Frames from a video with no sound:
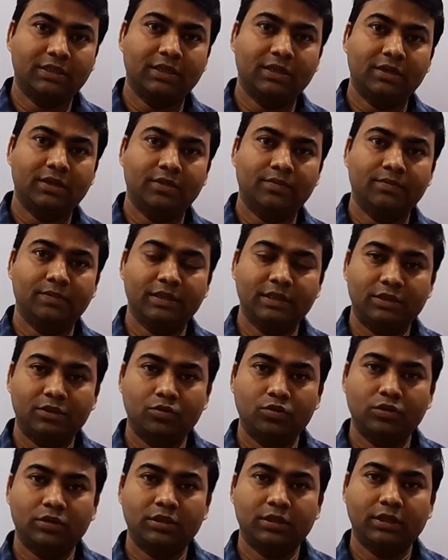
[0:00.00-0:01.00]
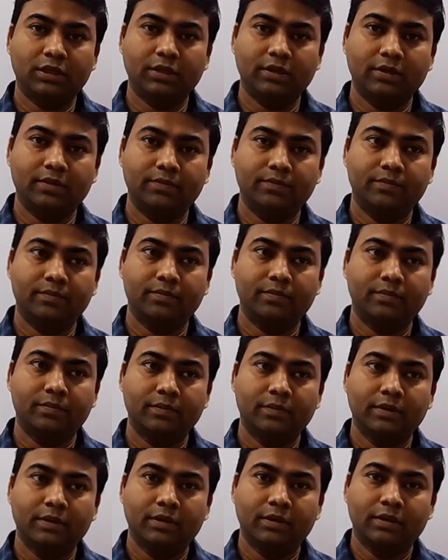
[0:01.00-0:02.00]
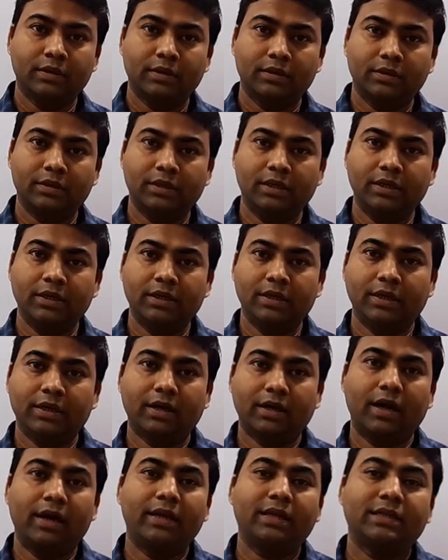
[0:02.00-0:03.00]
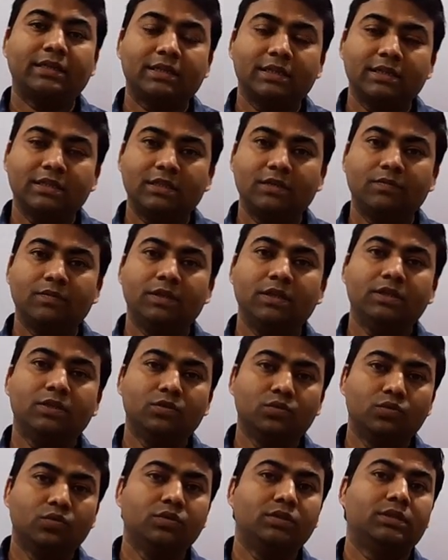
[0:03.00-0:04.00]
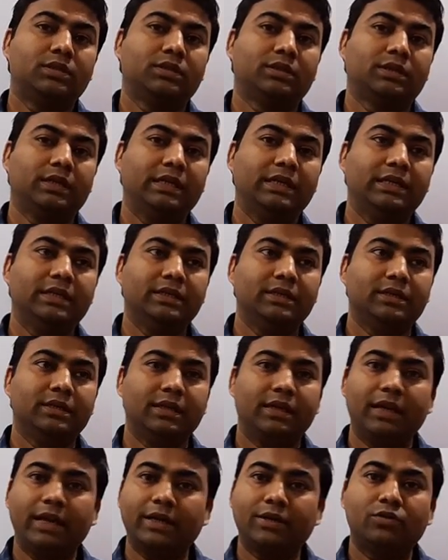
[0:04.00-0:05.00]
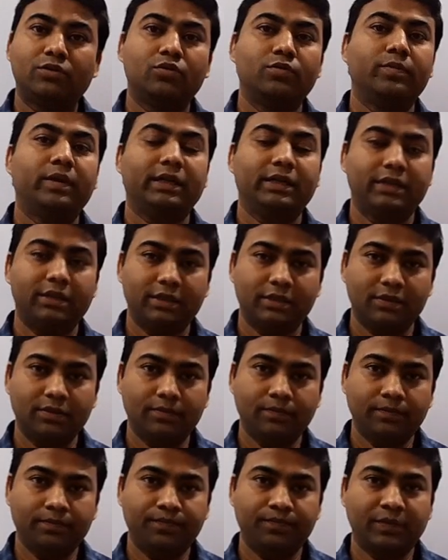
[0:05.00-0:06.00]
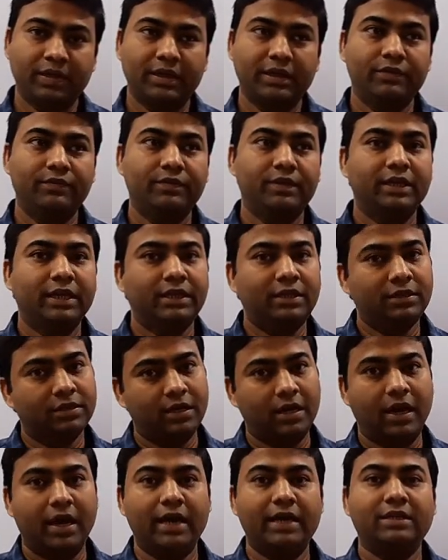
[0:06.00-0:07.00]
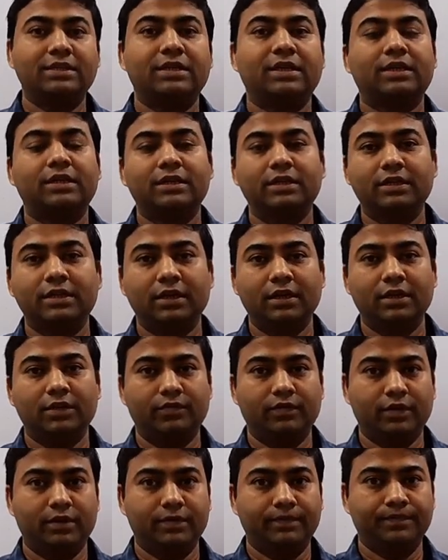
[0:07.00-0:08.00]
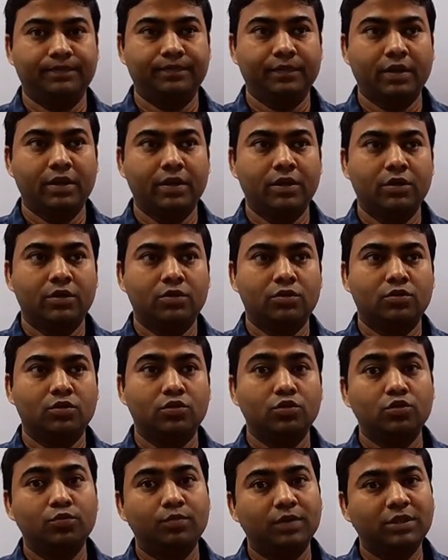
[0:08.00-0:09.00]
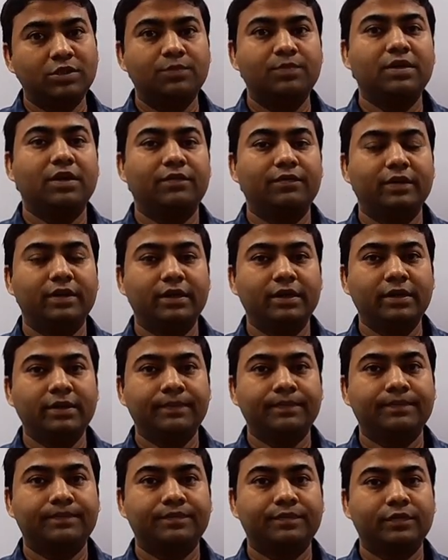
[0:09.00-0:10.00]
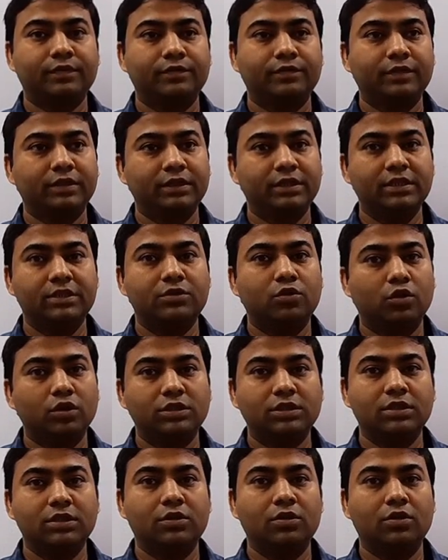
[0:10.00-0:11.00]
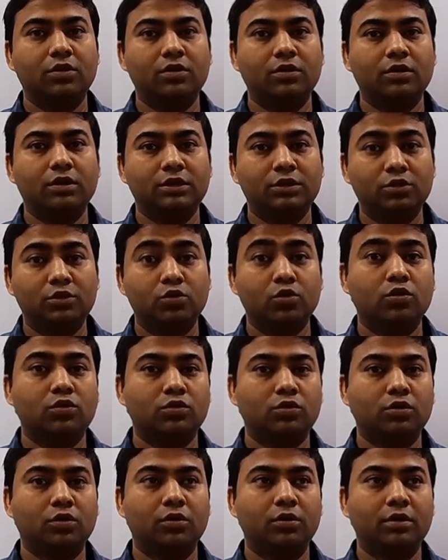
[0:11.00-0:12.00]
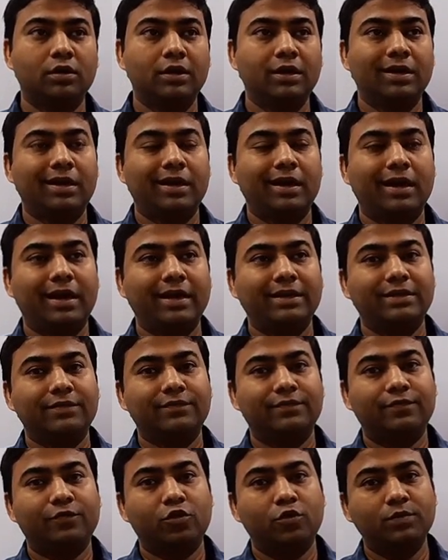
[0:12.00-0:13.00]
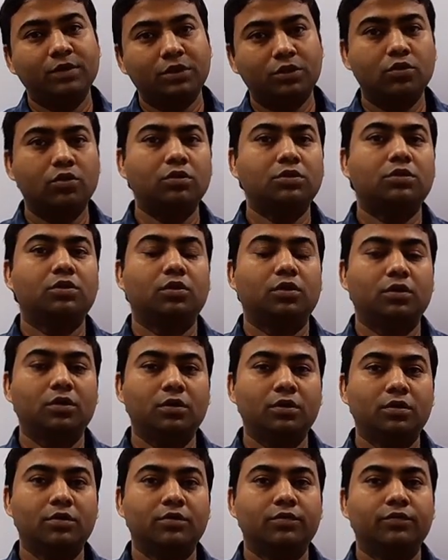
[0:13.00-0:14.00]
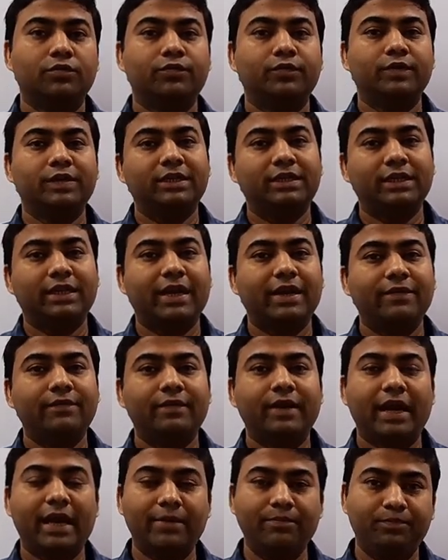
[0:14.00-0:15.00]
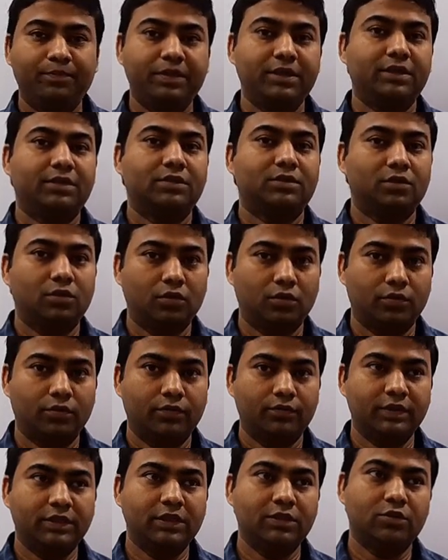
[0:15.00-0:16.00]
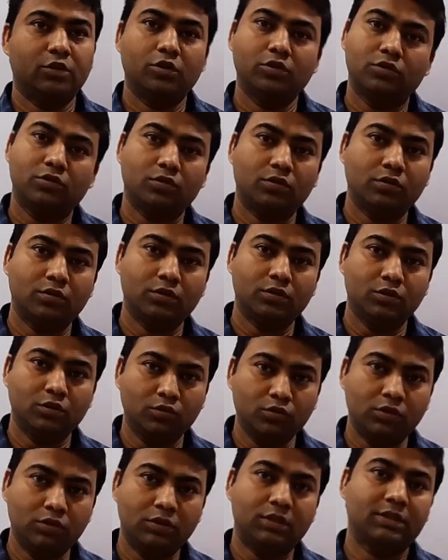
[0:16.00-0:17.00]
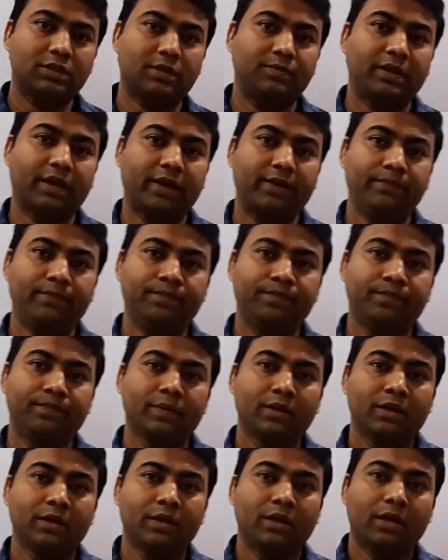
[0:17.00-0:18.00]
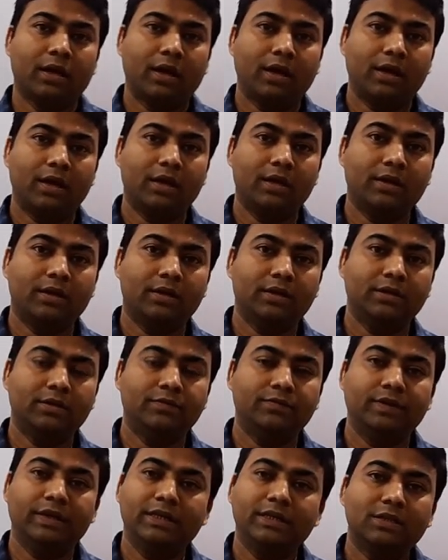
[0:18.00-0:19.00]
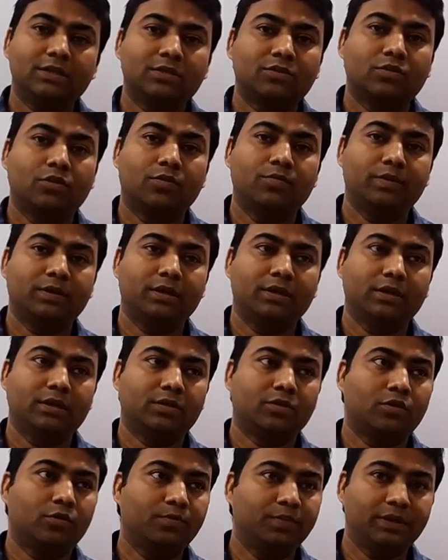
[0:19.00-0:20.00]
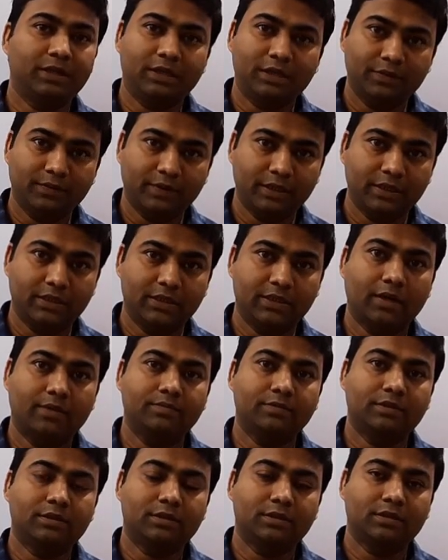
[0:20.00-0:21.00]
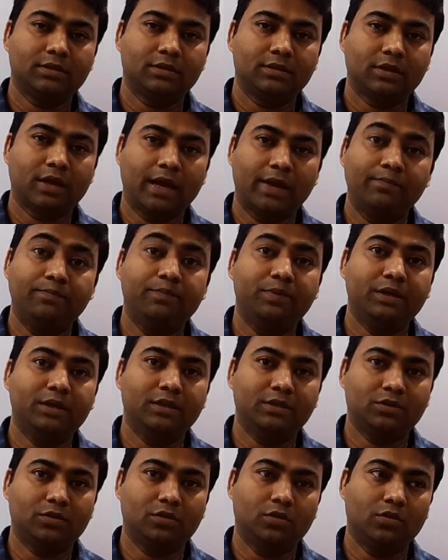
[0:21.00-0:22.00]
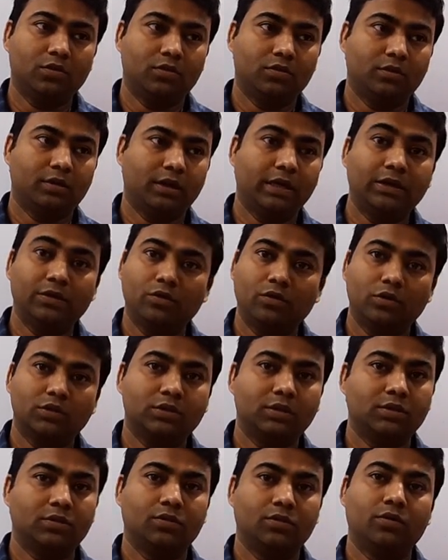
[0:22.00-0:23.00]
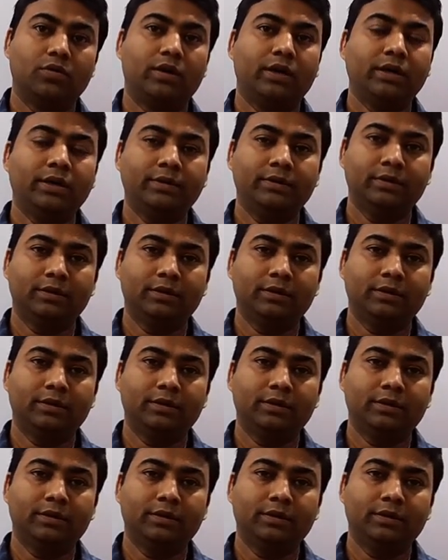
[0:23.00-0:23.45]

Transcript: theorem, Stokes' theorem, they are extensively used in electromagnetism even at higher secondary level. So you must be aware with these Gauss's law, Stokes' law, and from Stokes' law we derive Ampere's law, which is also used sometime in various competitive exams. Ampere's law and Gauss's law are